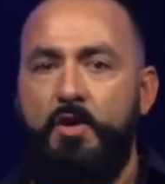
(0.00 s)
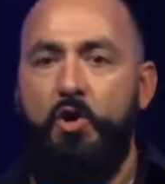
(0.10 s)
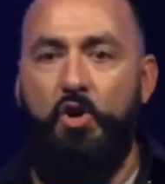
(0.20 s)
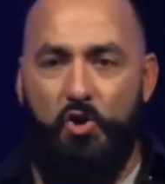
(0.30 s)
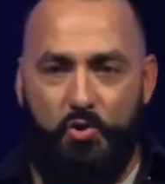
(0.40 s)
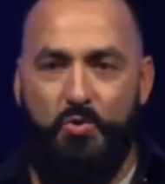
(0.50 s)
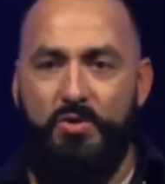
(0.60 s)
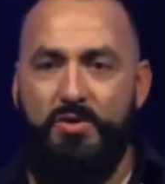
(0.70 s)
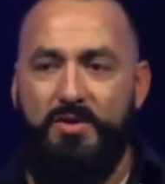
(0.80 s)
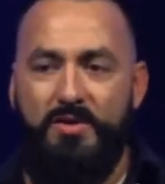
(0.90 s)
Who
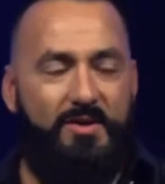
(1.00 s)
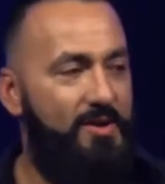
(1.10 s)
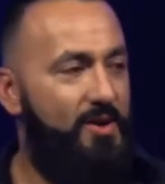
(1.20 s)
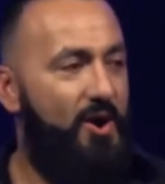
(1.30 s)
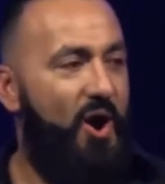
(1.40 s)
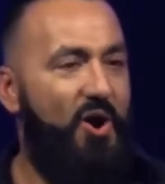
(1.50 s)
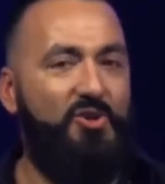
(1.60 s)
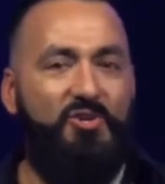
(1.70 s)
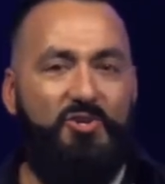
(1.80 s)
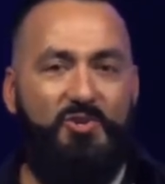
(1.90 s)
are
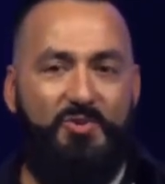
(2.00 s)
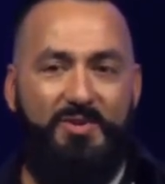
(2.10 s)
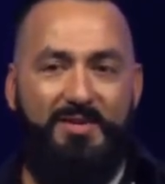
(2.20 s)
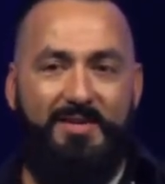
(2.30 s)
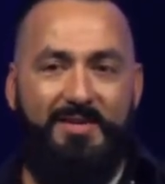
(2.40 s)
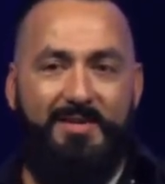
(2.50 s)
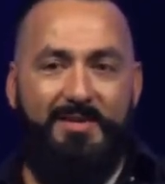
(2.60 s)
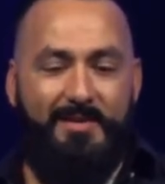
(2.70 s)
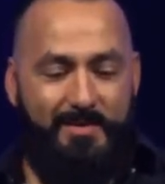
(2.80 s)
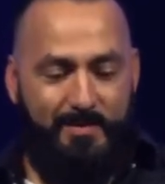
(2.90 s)
you
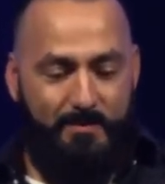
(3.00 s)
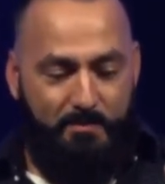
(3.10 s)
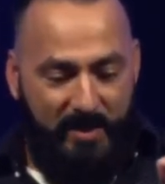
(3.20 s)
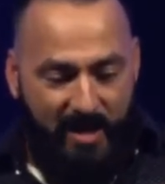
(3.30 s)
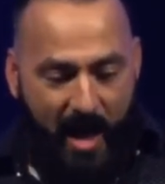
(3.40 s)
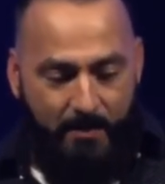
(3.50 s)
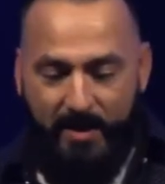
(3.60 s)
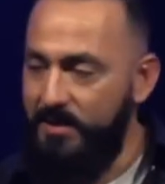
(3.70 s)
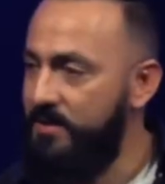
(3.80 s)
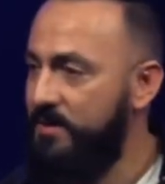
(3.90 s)

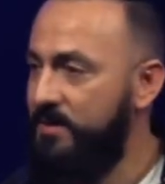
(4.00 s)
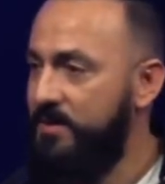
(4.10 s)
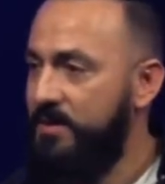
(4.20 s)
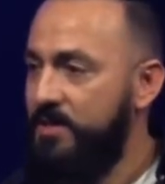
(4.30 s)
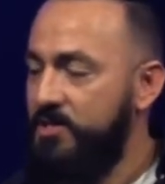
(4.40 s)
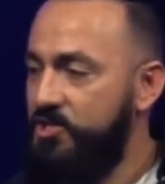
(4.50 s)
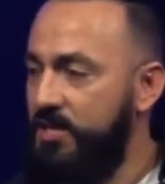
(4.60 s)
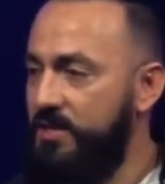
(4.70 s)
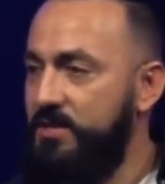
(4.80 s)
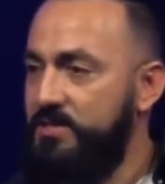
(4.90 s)
becoming.
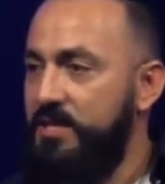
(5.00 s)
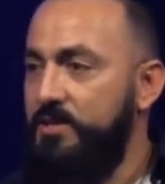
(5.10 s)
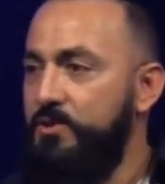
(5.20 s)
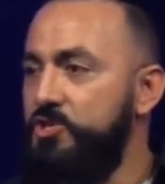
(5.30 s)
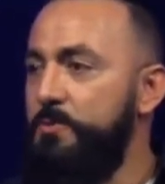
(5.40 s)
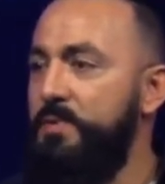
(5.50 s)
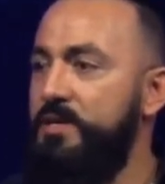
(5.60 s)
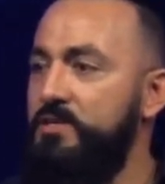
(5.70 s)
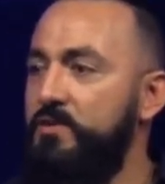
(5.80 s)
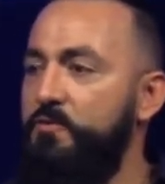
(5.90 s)
She, see, you should
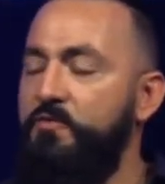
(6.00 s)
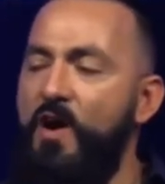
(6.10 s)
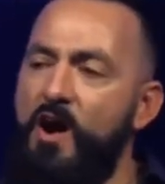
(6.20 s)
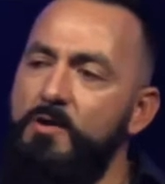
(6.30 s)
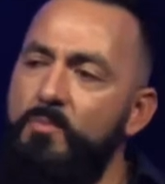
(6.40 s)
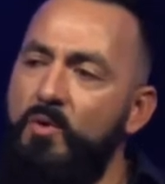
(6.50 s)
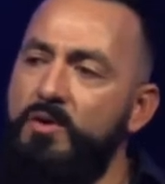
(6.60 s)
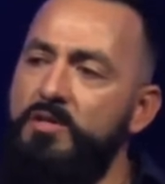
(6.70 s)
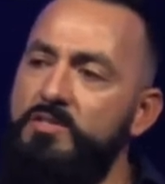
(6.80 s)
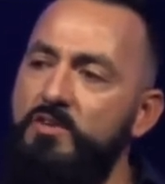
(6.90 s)
be far more
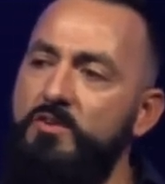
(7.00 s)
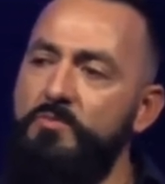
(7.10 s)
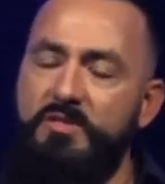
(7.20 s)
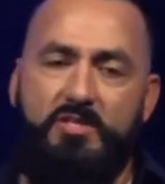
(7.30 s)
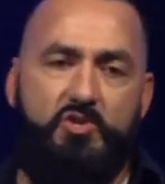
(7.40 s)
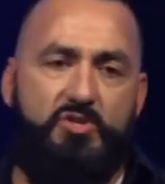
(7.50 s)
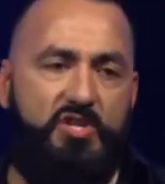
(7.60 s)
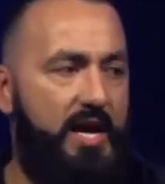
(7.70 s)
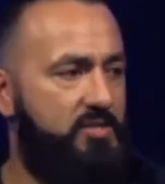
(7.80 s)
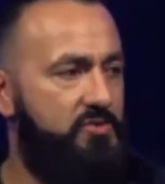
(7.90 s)
concerned with the
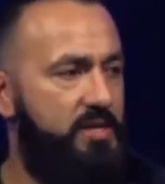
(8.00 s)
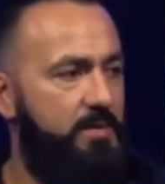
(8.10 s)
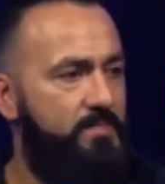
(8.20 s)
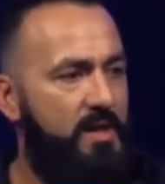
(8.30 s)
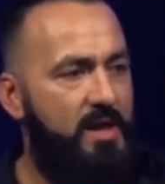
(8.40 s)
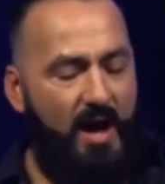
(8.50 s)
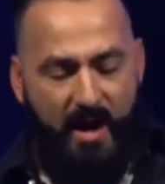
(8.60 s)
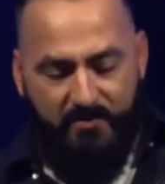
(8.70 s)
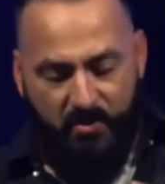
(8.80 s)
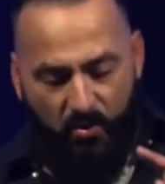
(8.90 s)
trajectory
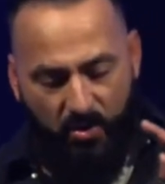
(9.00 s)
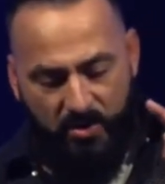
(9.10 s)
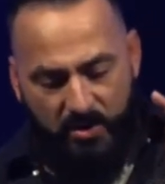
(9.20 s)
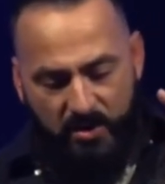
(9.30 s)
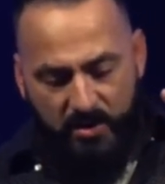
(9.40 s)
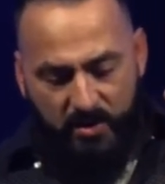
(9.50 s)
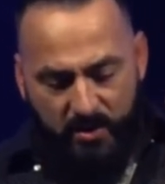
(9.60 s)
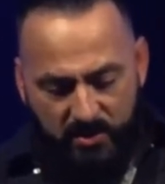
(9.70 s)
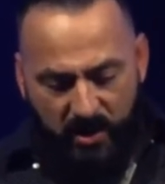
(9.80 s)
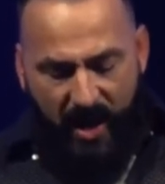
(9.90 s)
of your
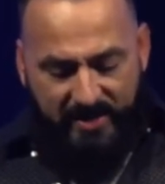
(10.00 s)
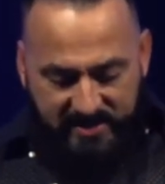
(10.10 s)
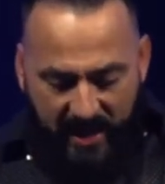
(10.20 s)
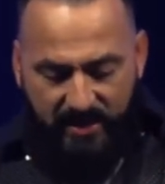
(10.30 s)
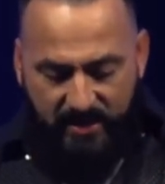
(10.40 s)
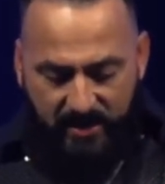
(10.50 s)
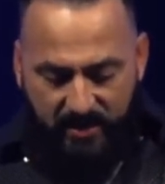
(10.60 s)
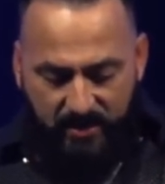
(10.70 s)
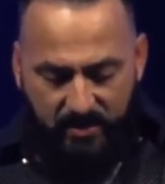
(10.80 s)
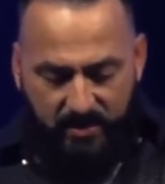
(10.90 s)

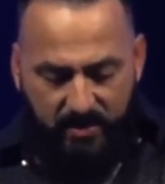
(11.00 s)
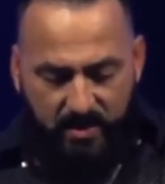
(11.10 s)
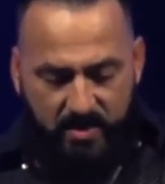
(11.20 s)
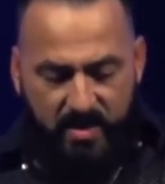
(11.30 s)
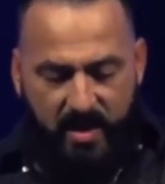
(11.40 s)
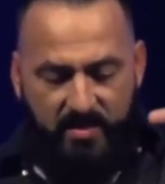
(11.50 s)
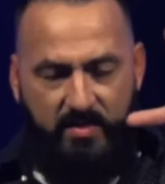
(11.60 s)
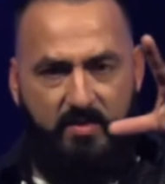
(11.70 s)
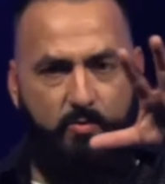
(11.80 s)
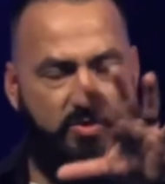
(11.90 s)
identity
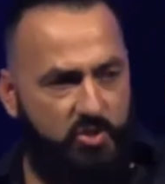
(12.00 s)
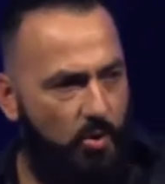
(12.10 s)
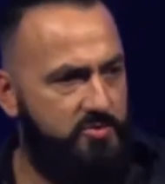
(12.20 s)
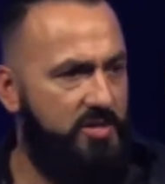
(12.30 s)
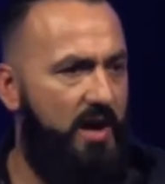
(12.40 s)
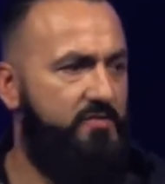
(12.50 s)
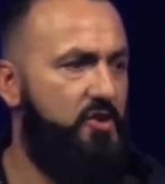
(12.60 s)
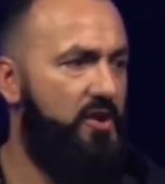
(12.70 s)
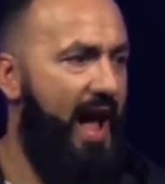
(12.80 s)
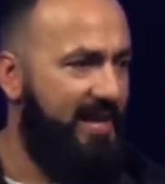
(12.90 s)
than the results of
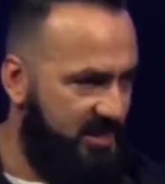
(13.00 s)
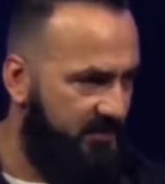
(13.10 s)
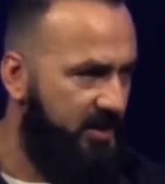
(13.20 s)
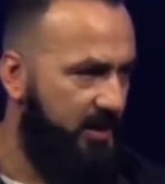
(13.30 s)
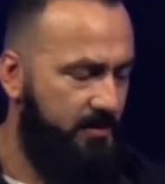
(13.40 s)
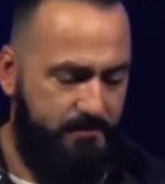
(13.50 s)
your activity.